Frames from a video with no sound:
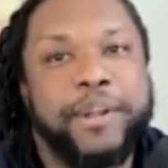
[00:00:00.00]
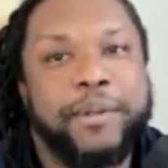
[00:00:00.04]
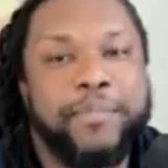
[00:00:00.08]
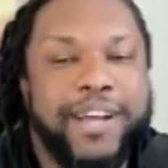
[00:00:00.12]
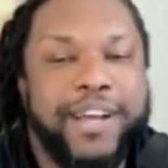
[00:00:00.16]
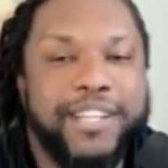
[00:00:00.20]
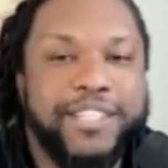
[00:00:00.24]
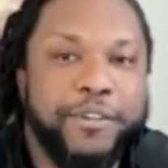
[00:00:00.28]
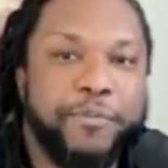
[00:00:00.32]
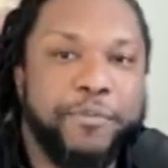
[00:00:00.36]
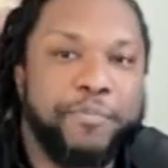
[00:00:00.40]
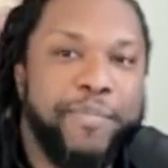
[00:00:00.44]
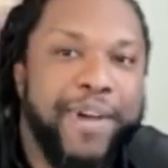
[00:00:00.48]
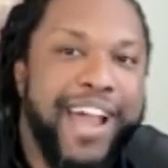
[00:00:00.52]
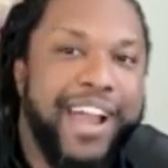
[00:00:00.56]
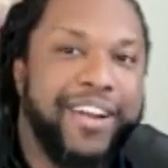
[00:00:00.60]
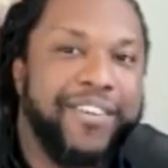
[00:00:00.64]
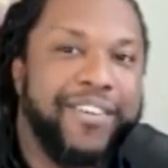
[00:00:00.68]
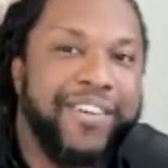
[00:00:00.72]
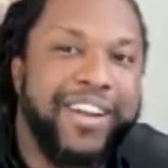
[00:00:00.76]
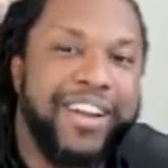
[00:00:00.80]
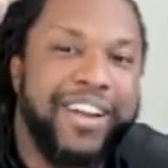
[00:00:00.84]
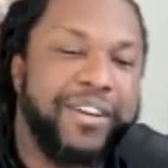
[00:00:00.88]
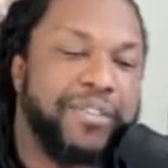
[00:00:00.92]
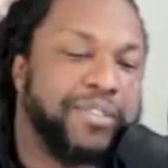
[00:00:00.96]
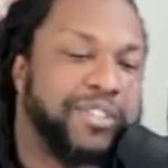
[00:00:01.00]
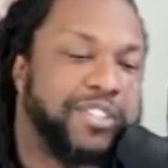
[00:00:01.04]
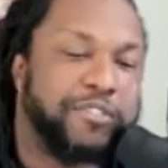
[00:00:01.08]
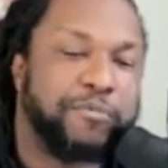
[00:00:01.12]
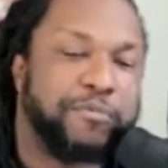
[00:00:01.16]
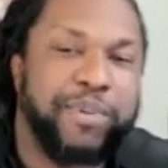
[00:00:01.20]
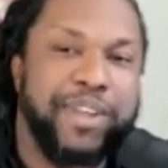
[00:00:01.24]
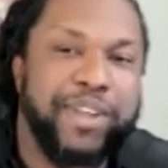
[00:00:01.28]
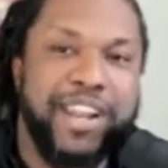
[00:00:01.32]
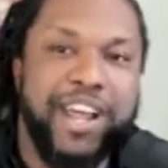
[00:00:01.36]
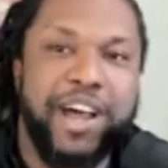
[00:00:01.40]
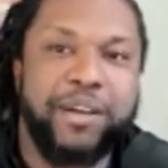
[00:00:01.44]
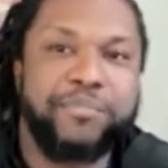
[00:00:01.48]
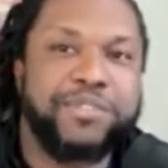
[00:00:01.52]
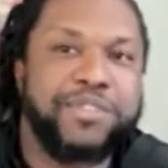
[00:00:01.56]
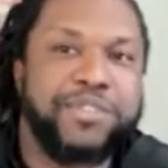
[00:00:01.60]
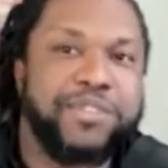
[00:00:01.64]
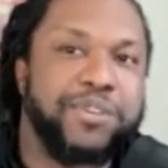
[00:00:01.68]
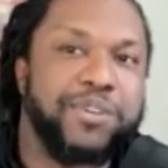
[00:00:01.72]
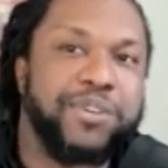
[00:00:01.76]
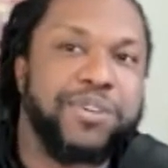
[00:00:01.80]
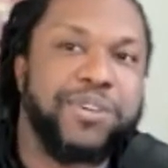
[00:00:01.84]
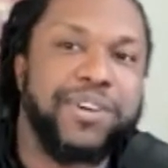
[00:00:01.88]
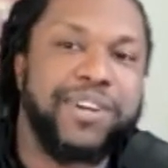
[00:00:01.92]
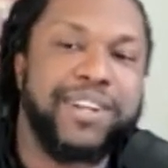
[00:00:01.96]
about your background, what you've been up
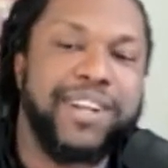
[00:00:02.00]
to,